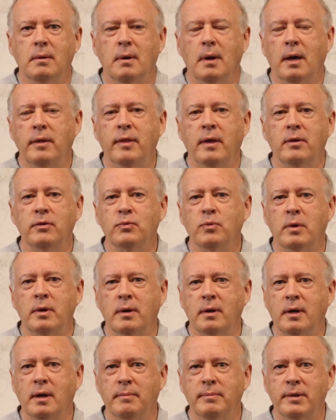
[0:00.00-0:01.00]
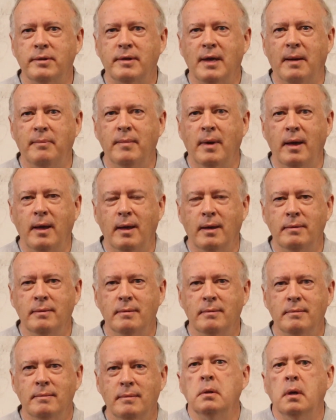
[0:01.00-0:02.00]
I think, is one that comes to the top of my head.
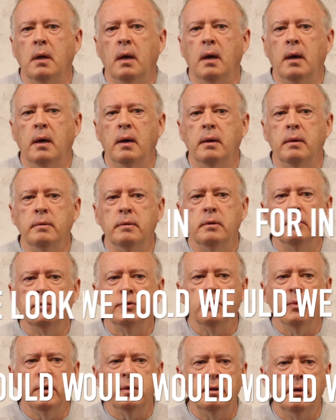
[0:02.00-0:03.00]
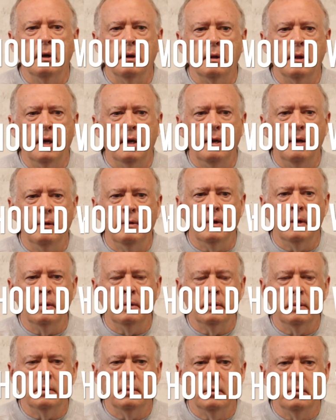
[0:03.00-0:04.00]
Uh, there was one young lady that
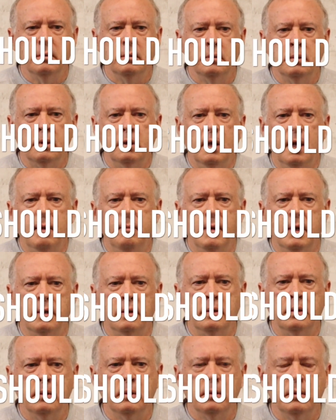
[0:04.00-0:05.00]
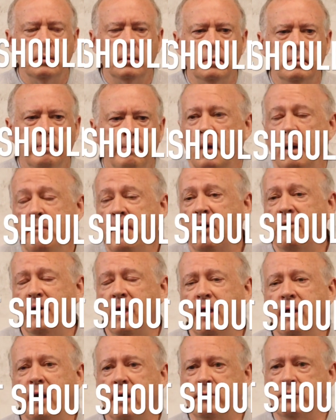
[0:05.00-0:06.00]
came in, and, as a matter of
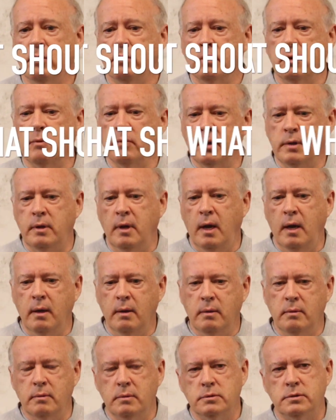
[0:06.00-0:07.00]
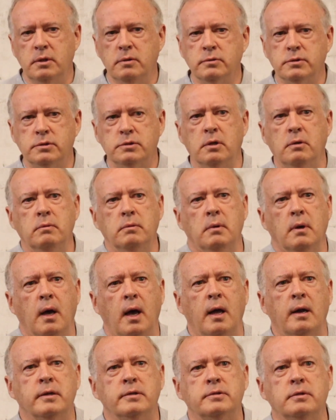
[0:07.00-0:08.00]
fact, I think I told her one day, she was so
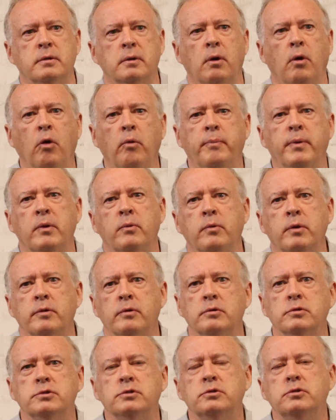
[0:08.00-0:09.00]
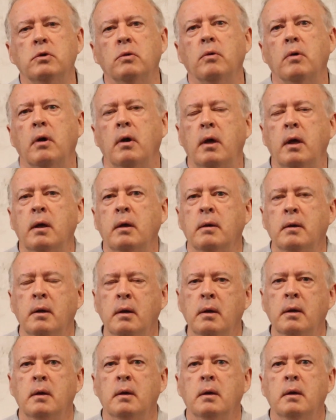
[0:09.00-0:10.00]
honest and open with her story
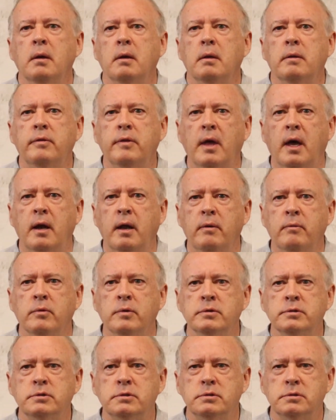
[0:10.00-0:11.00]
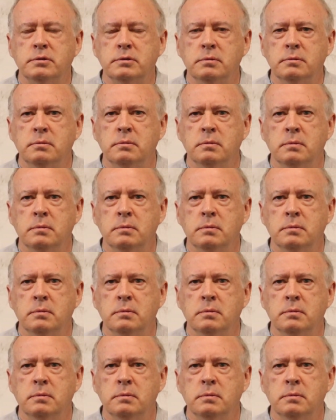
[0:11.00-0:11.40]
that it was